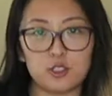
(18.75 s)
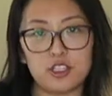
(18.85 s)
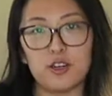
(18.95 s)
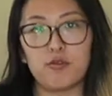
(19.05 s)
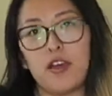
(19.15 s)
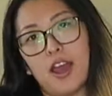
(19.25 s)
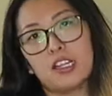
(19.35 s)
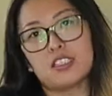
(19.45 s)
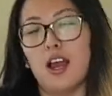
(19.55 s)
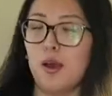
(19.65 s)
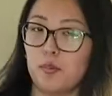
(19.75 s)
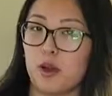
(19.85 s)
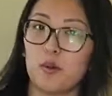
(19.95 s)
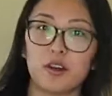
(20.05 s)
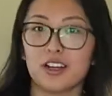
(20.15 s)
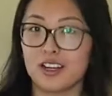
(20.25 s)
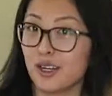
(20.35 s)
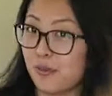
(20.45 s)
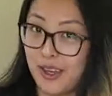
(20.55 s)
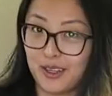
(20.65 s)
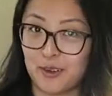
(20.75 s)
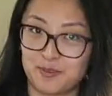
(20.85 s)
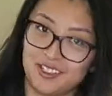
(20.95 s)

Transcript: to the effect, I'm not wearing any makeup